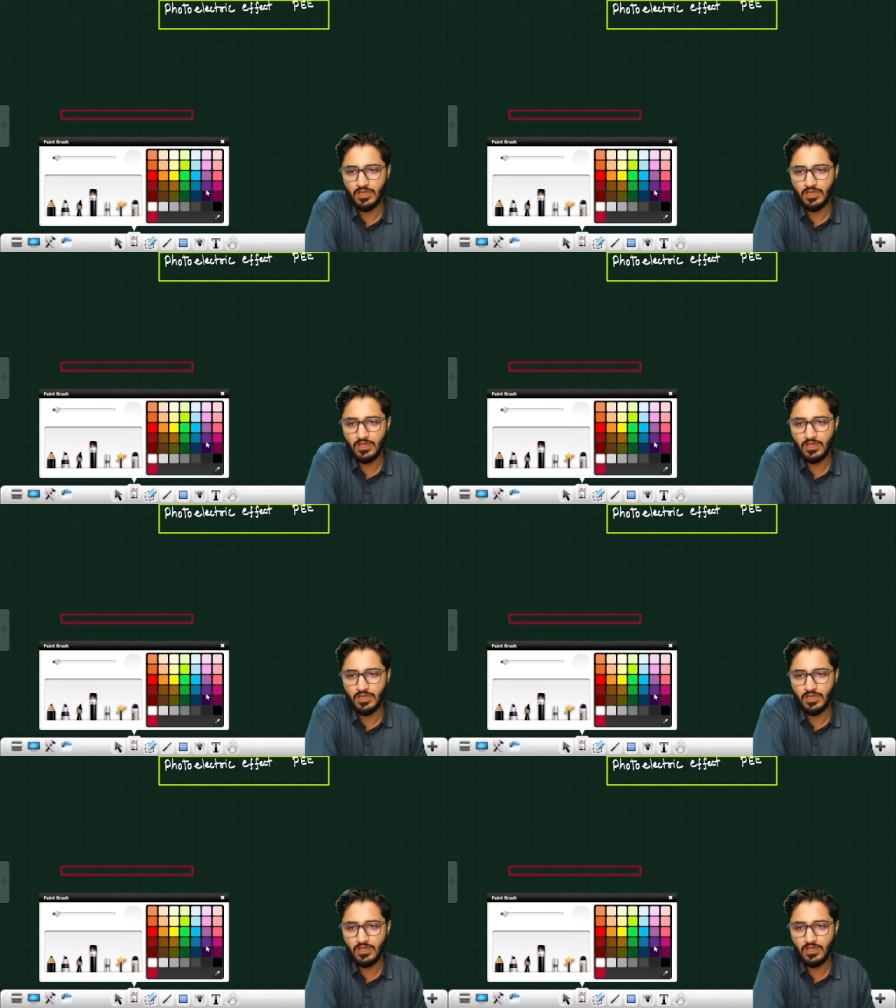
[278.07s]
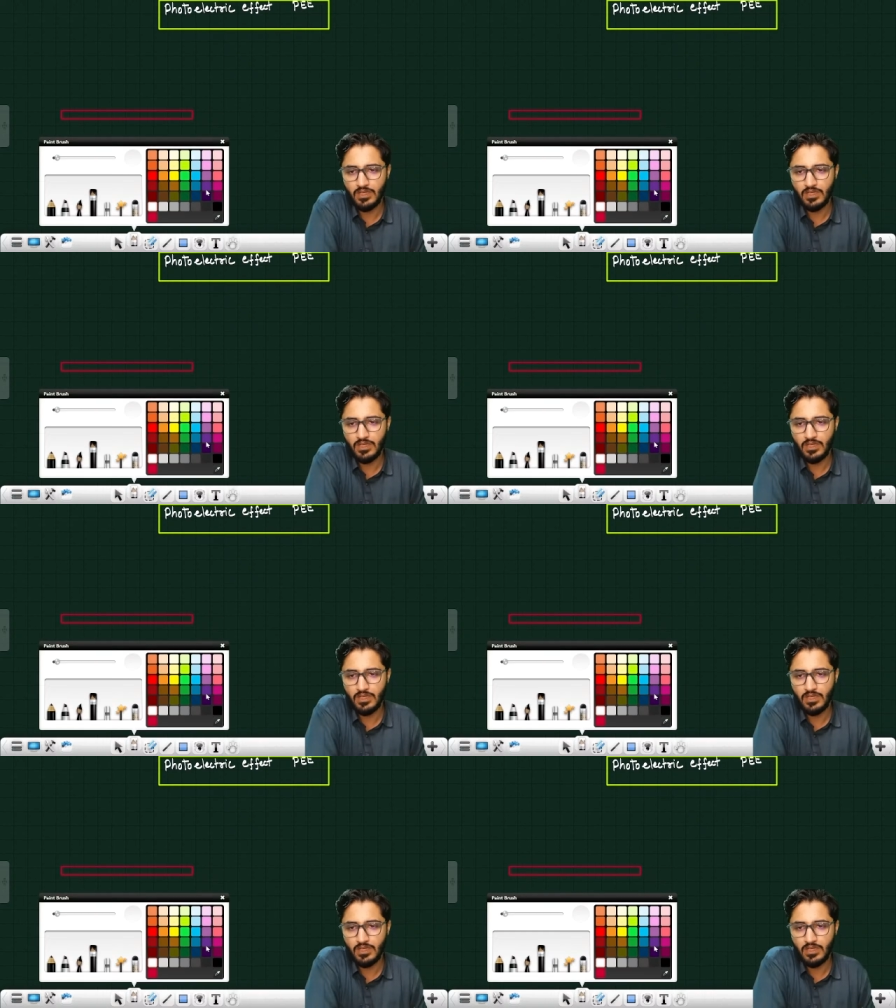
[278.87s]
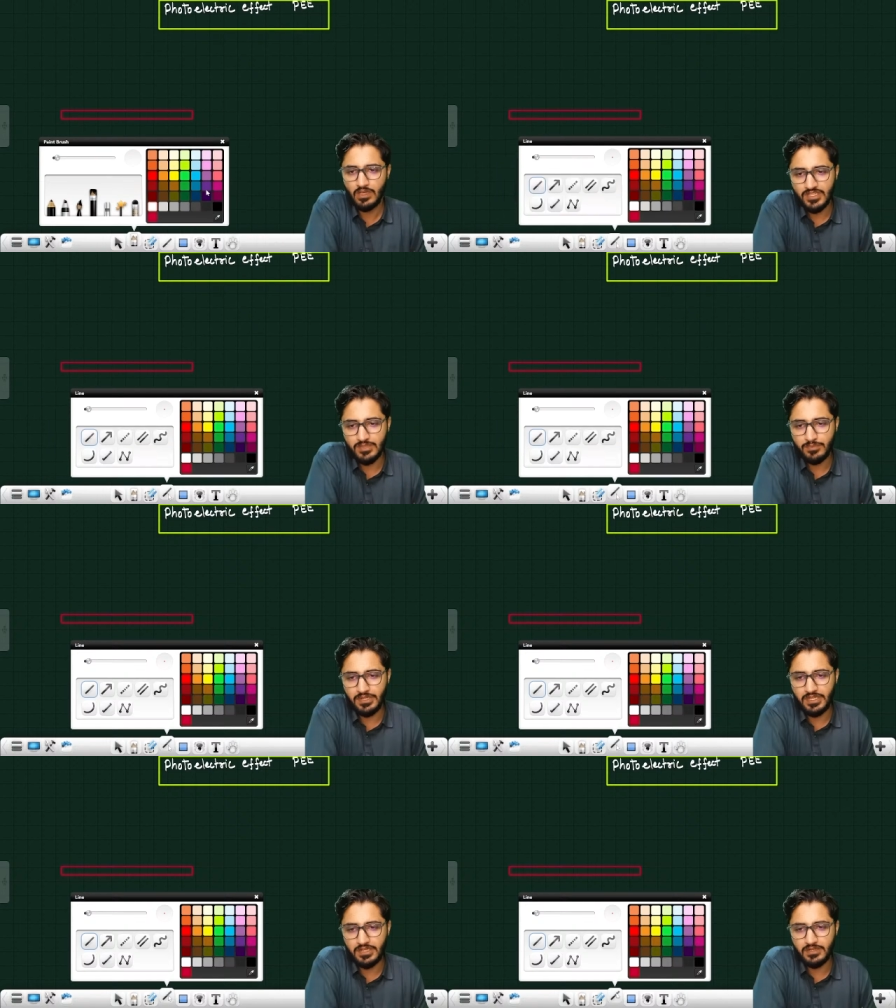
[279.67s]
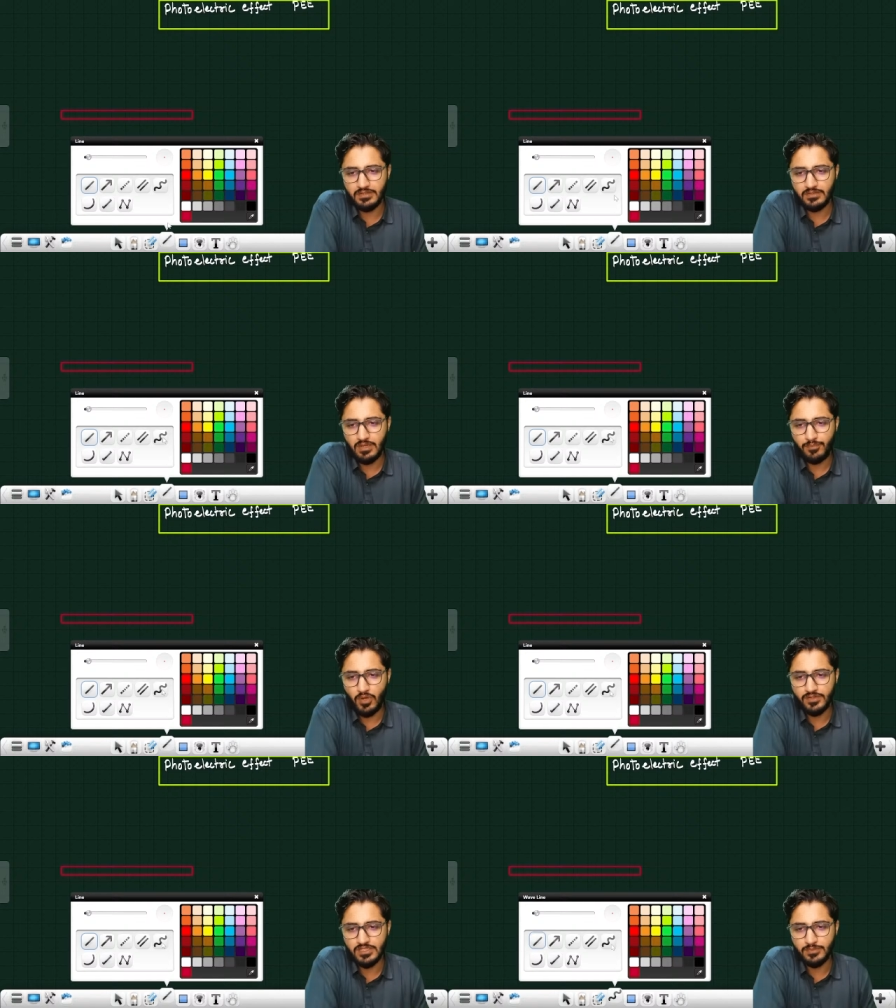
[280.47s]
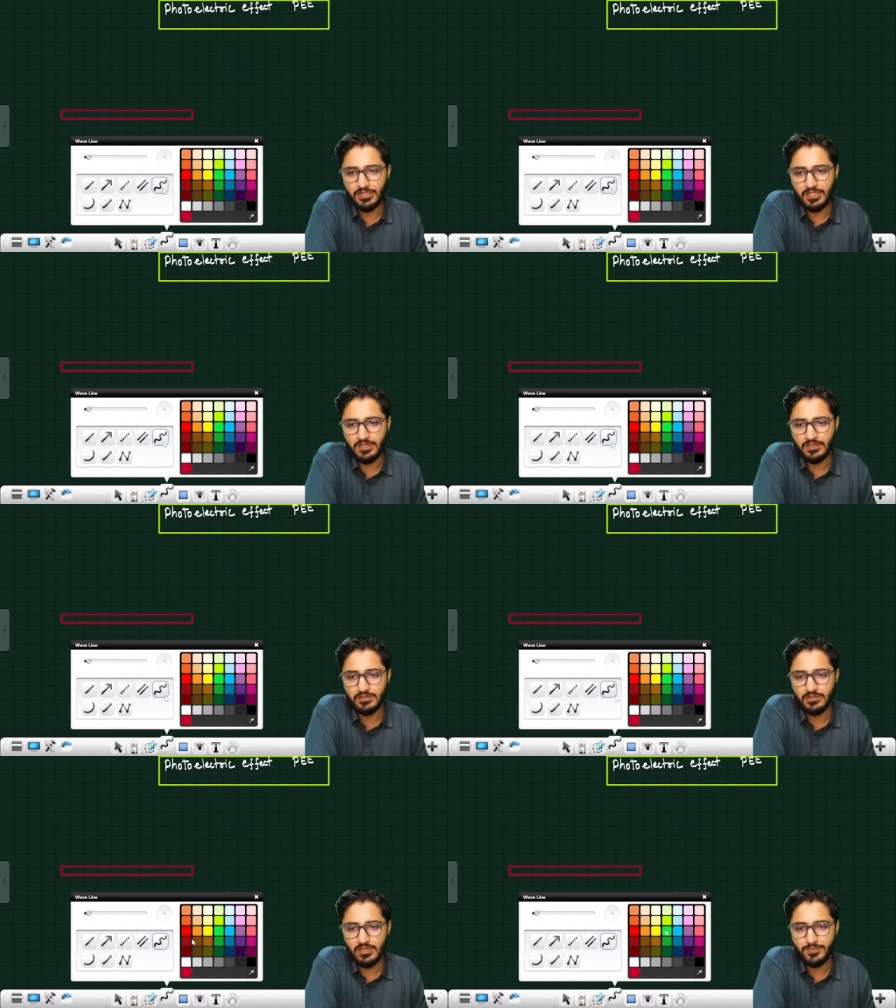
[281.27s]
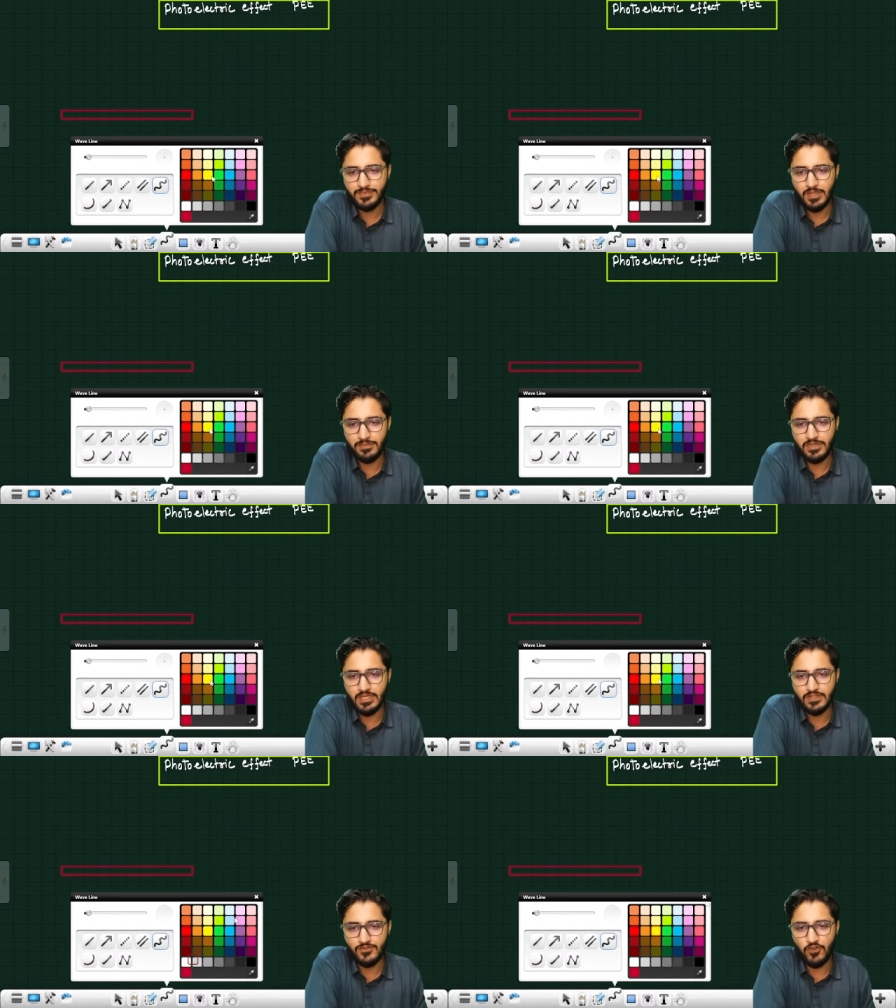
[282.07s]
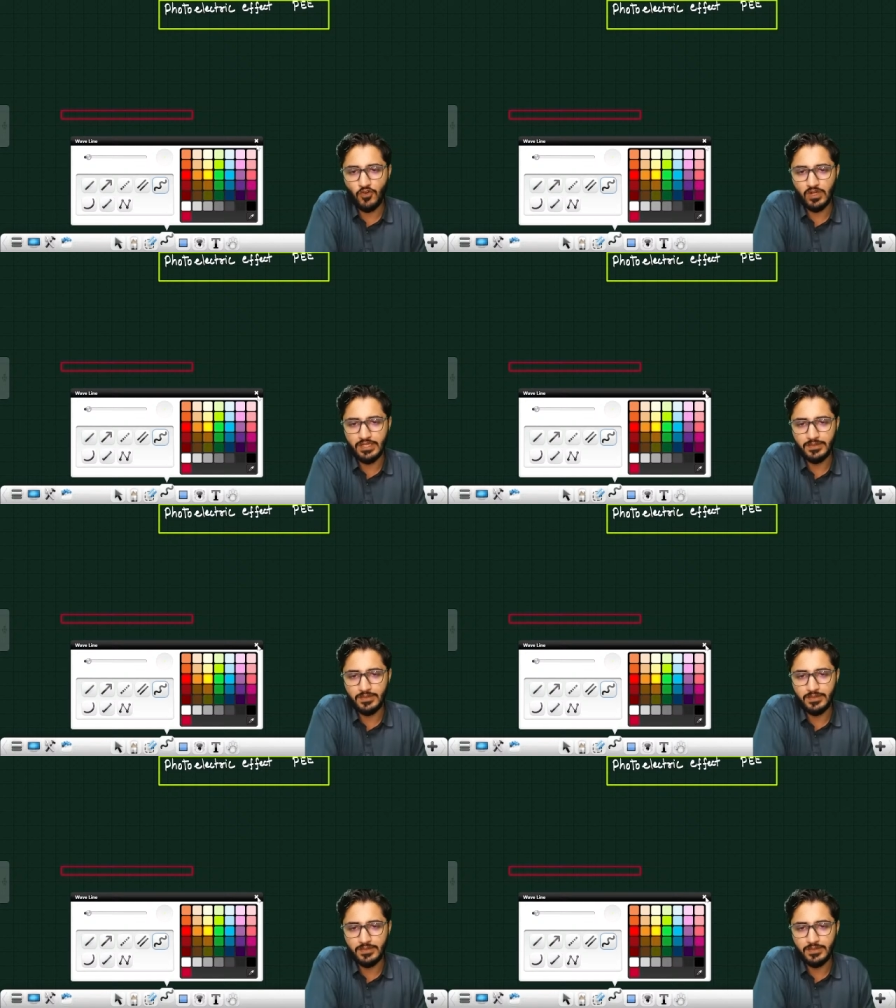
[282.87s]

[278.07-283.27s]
So upon this material, if something is falling,